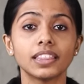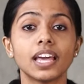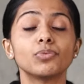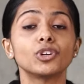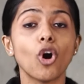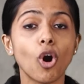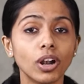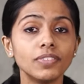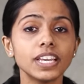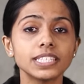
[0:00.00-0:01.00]
There would
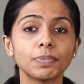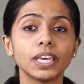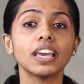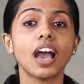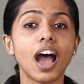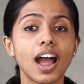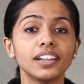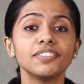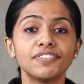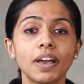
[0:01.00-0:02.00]
always be
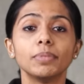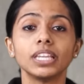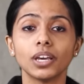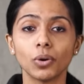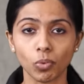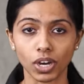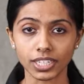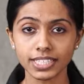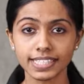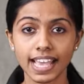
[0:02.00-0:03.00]
unfamiliar
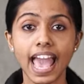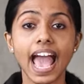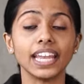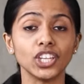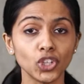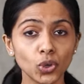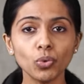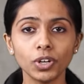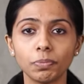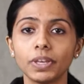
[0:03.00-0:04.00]
words and you
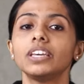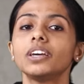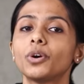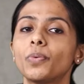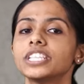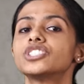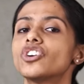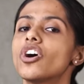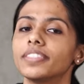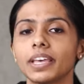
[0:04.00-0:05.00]
would be
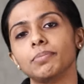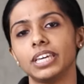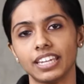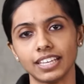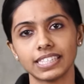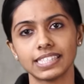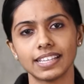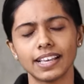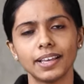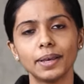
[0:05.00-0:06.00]
quizzed on their meanings.
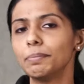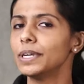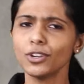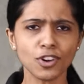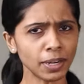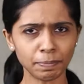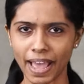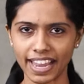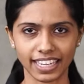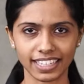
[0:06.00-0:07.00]
But do not
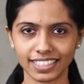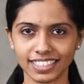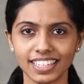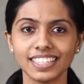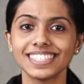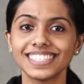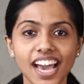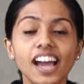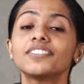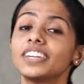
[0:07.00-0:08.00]
panic.
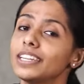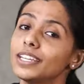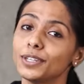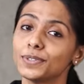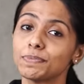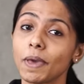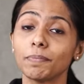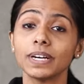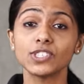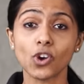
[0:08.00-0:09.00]
Start reading
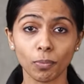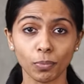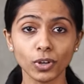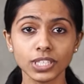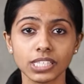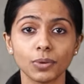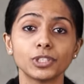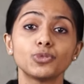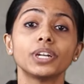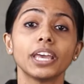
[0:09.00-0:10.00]
newspapers or books
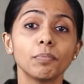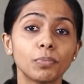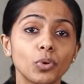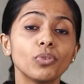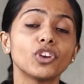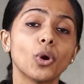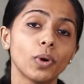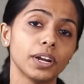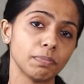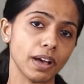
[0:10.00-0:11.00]
which would improve your
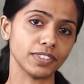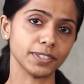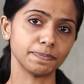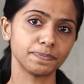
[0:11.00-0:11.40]
word power.